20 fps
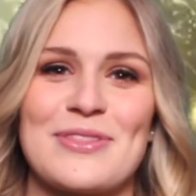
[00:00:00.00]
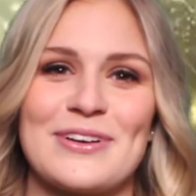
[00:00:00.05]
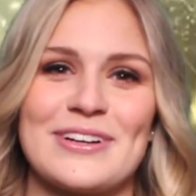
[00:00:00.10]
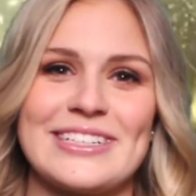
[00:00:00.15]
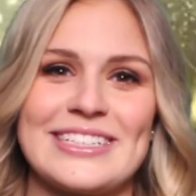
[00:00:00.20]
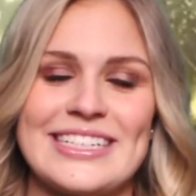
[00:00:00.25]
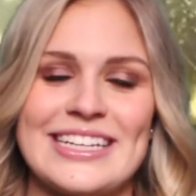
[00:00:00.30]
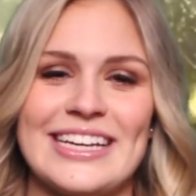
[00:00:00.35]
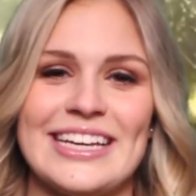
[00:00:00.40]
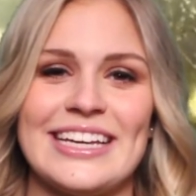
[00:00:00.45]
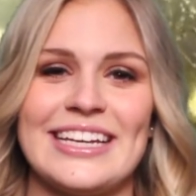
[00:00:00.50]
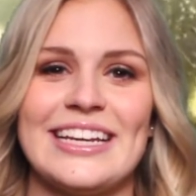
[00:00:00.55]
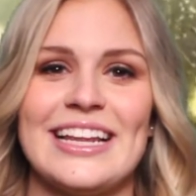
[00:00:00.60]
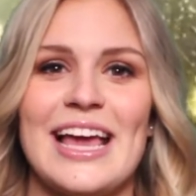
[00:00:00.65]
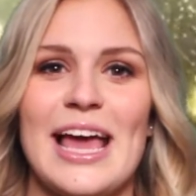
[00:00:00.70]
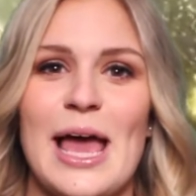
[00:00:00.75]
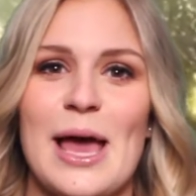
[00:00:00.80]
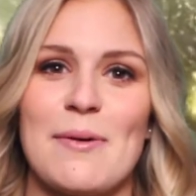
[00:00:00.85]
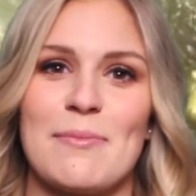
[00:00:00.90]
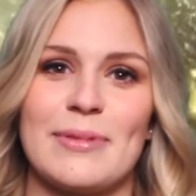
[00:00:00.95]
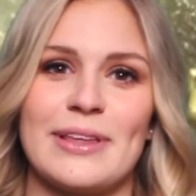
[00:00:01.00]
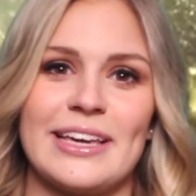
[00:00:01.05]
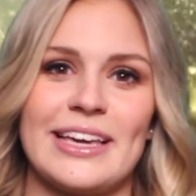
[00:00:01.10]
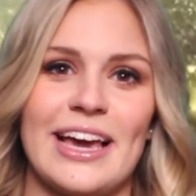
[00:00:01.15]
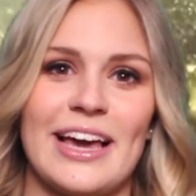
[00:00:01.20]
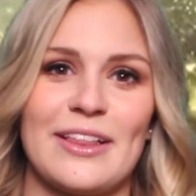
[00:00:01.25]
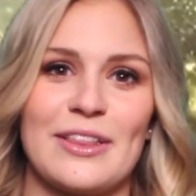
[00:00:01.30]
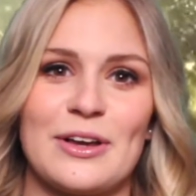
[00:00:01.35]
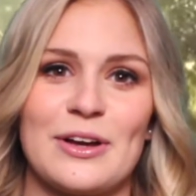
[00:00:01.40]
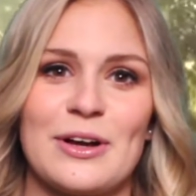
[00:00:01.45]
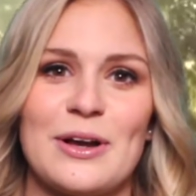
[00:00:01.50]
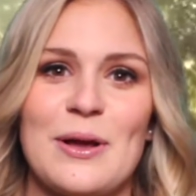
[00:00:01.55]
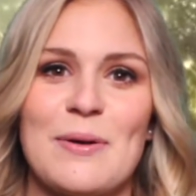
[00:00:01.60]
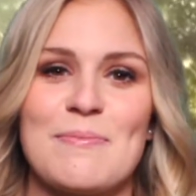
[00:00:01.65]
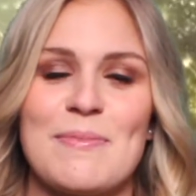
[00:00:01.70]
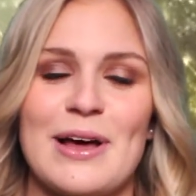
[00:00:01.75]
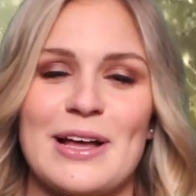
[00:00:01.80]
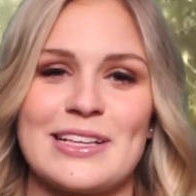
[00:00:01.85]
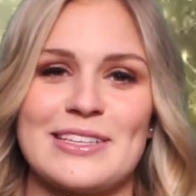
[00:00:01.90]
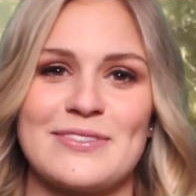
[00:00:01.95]
13, Emily Kettler,
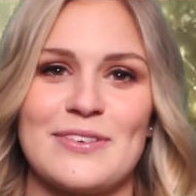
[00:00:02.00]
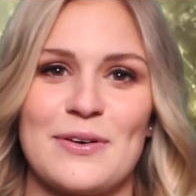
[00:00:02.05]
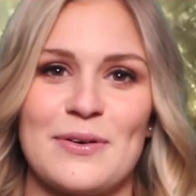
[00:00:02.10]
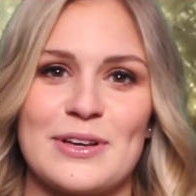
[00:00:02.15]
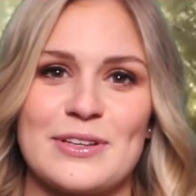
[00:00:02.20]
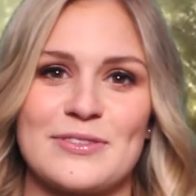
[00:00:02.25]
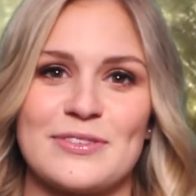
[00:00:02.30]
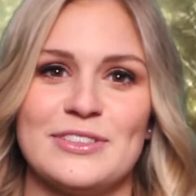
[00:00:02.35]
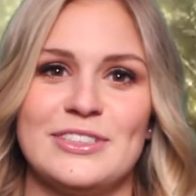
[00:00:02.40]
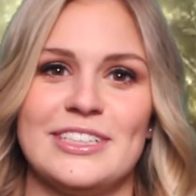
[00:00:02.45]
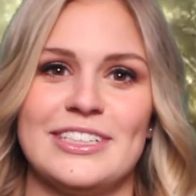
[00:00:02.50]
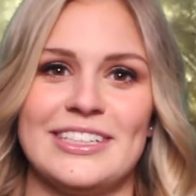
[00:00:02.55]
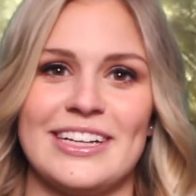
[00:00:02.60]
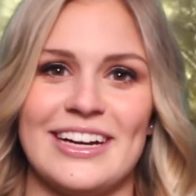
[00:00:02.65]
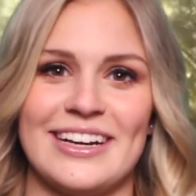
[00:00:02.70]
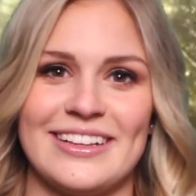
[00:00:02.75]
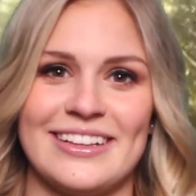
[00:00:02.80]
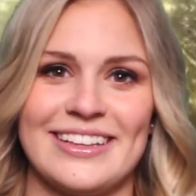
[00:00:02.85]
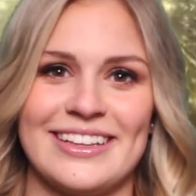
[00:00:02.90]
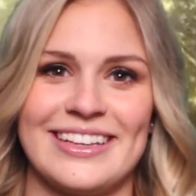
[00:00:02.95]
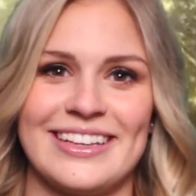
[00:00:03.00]
Moundsville, West Virginia.